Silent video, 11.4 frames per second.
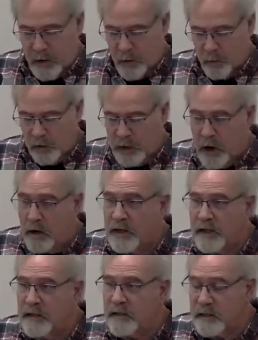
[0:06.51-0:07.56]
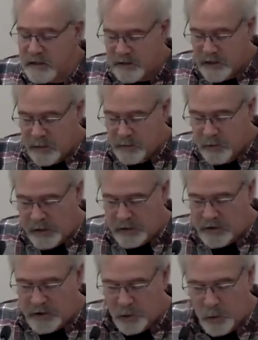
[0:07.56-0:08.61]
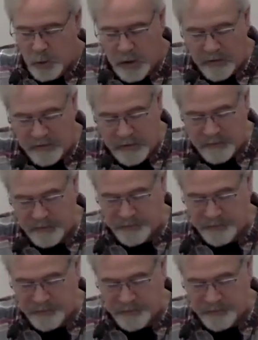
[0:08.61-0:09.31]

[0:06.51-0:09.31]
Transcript: Regarding the supplemental school levy,